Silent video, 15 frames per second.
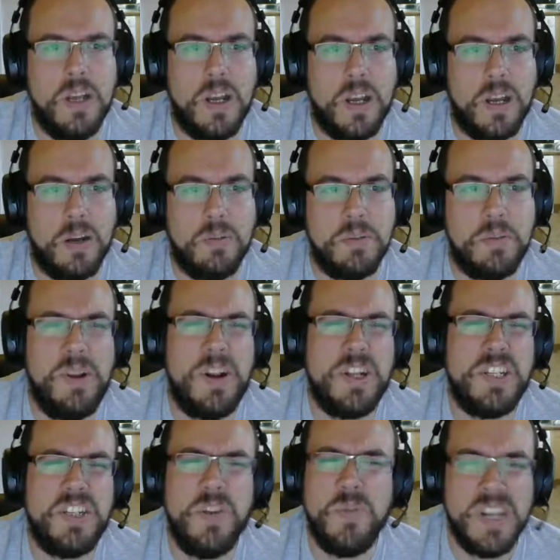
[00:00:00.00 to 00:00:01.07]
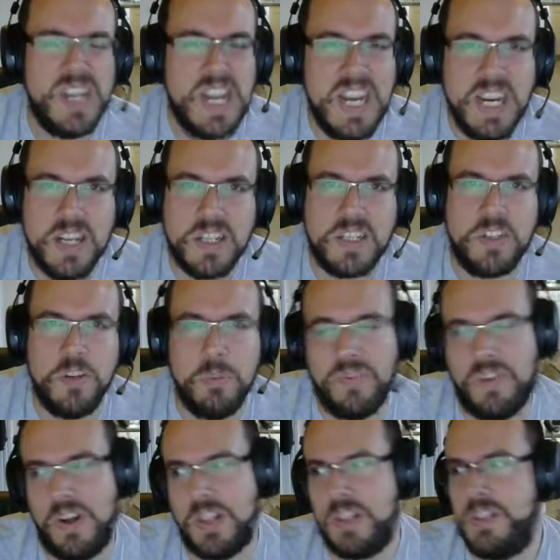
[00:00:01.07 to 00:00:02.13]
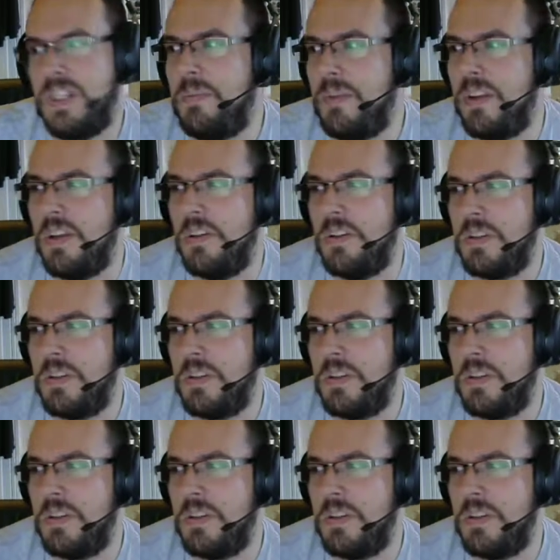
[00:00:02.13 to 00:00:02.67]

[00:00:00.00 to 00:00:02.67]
To be honest, you don't need a super fast CPU,